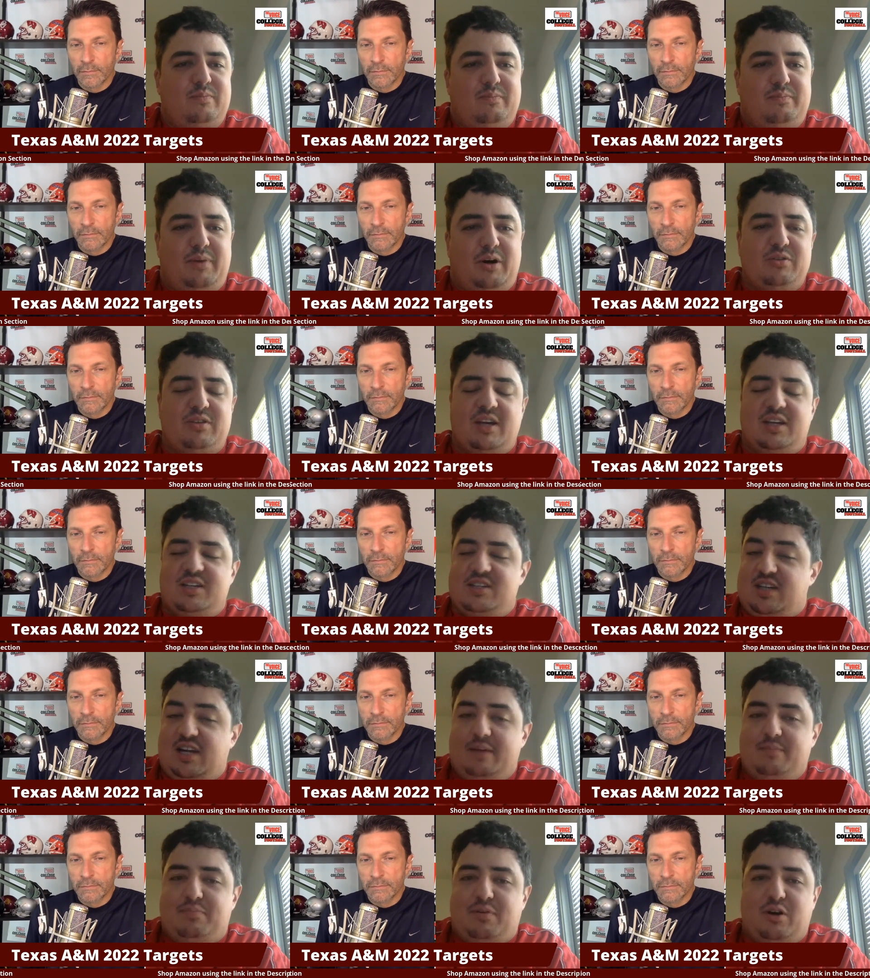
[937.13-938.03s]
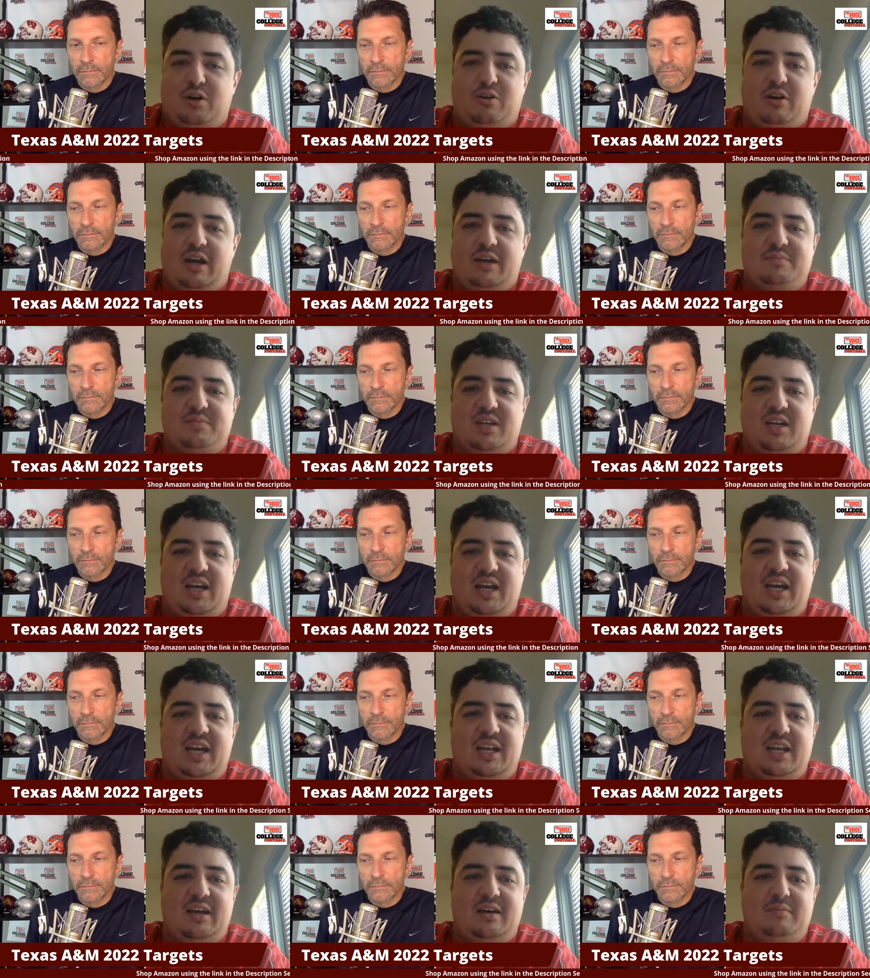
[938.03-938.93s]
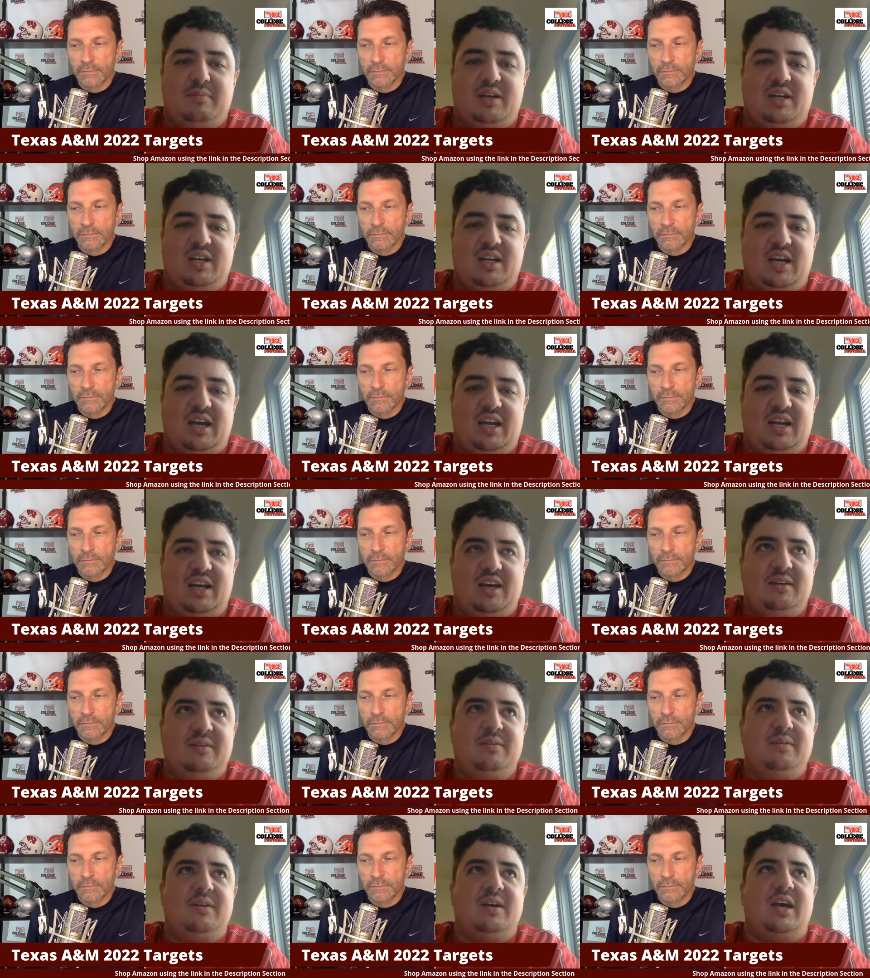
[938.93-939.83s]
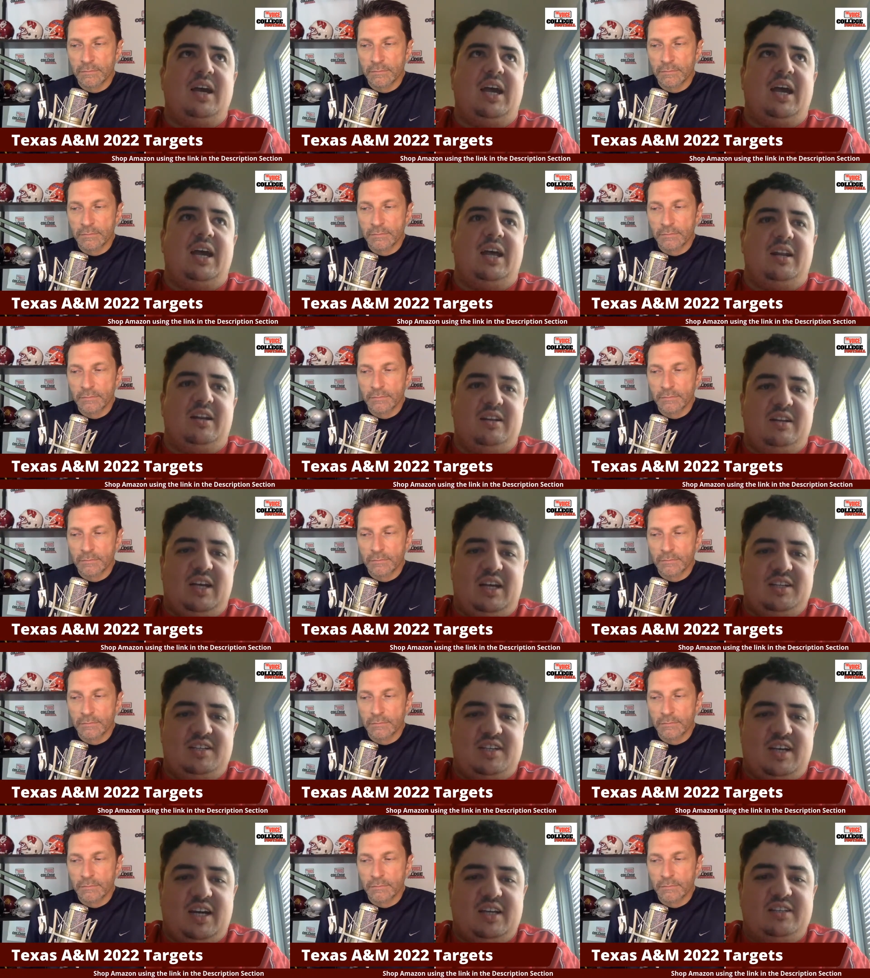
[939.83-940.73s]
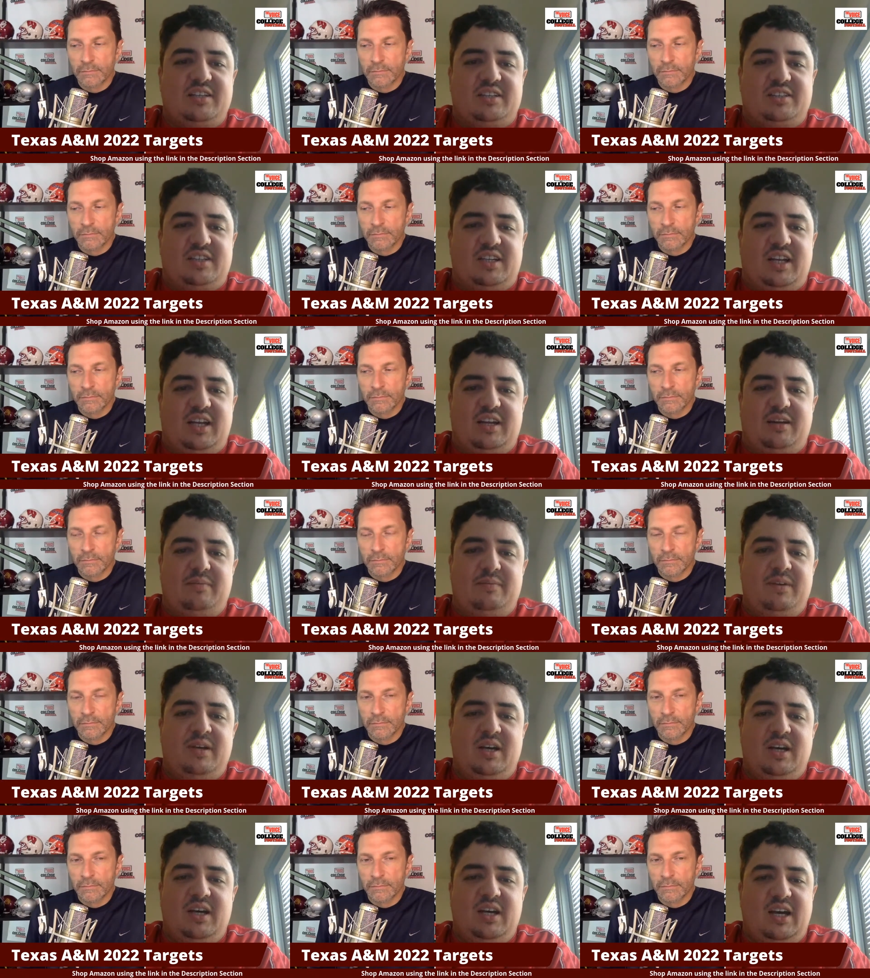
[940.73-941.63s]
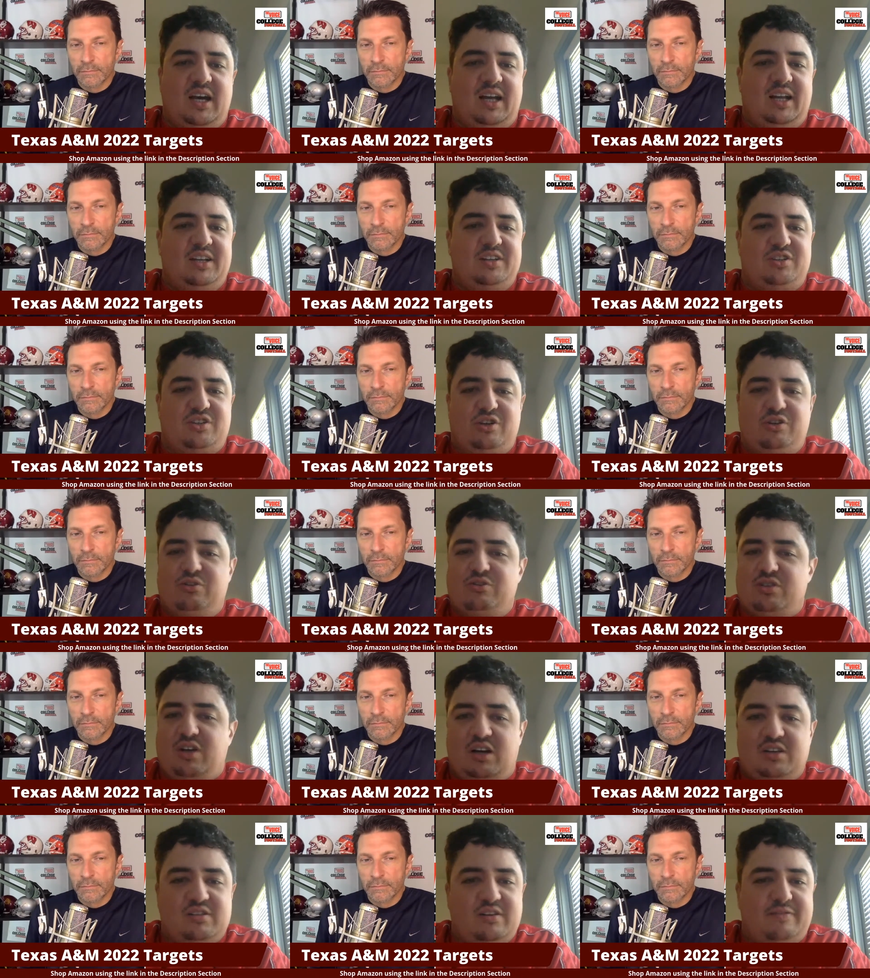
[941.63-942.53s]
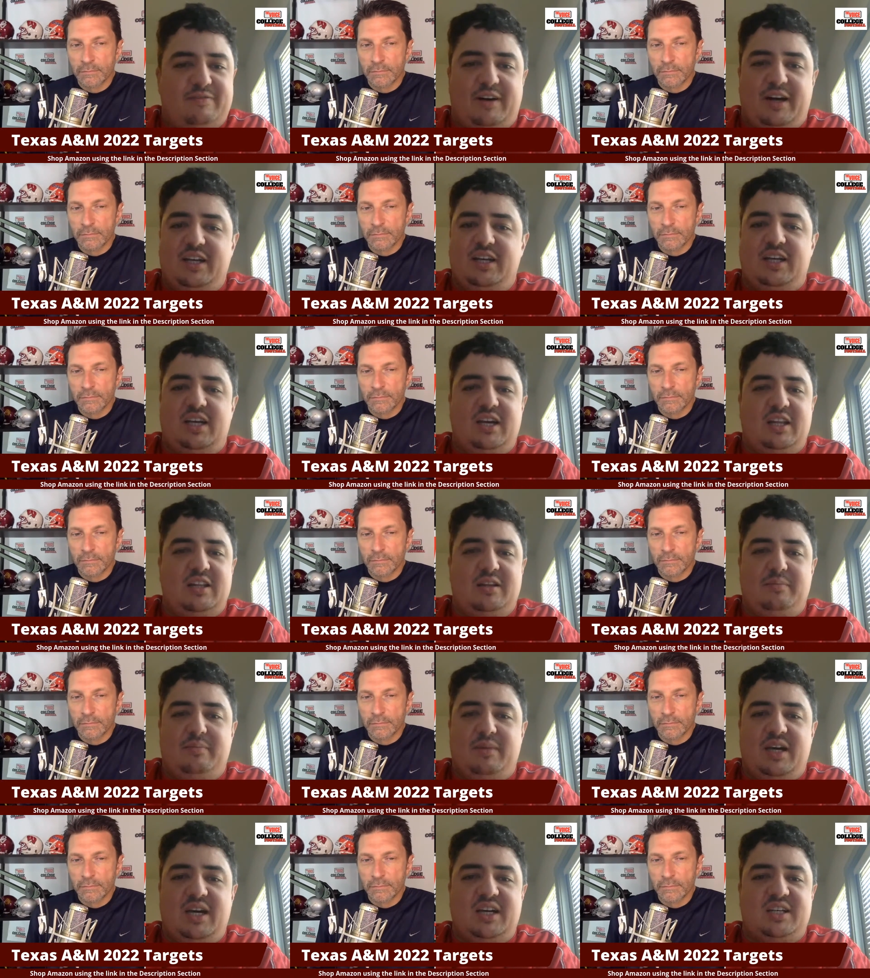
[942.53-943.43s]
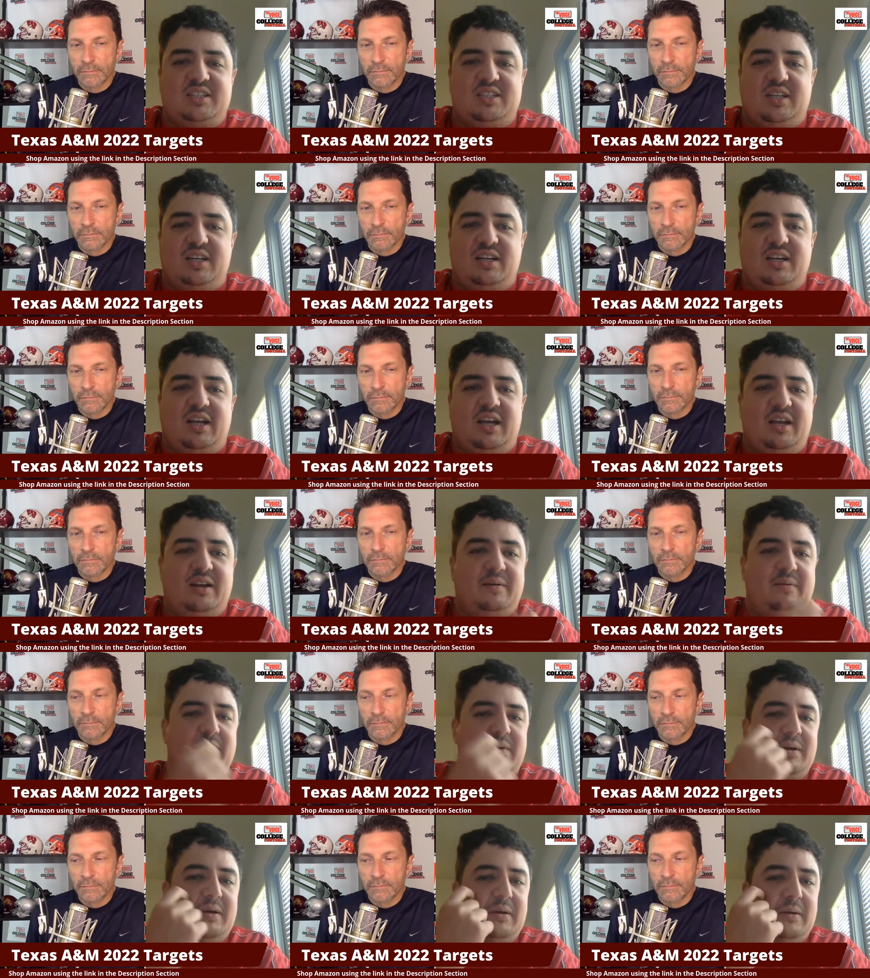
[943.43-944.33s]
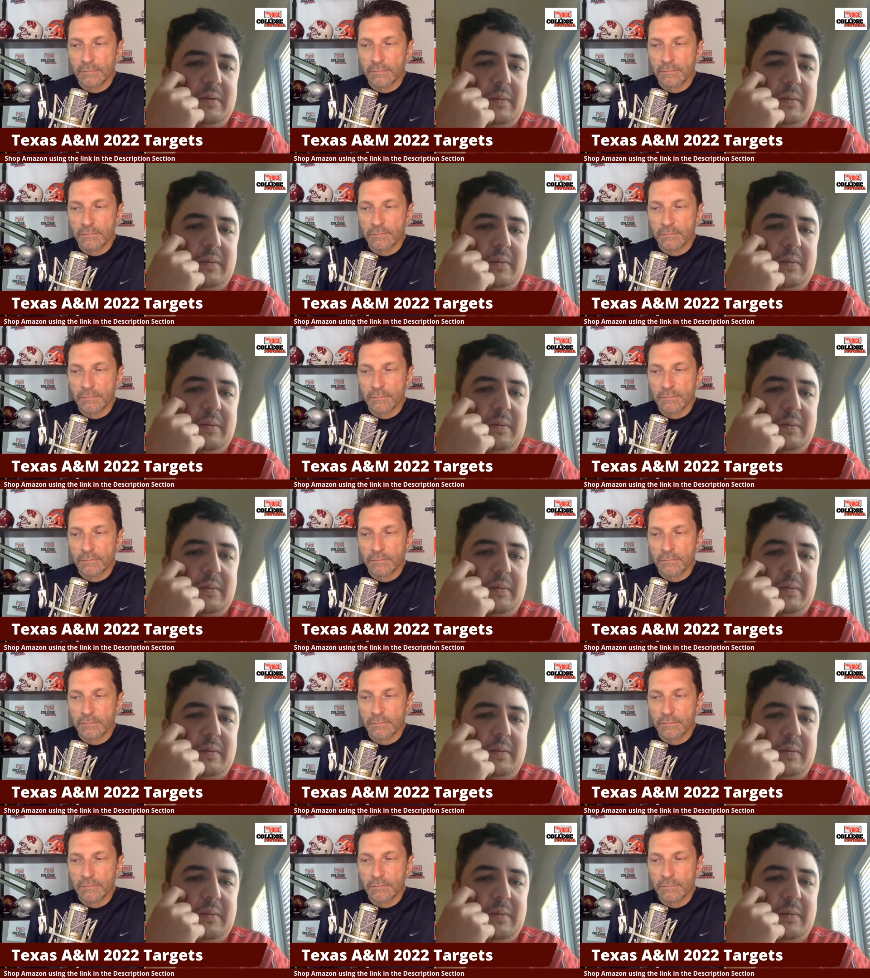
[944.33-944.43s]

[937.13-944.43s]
Speaker 1: both in-state programs and A&M and Texas, and then LSU is also fighting to get in the mix, and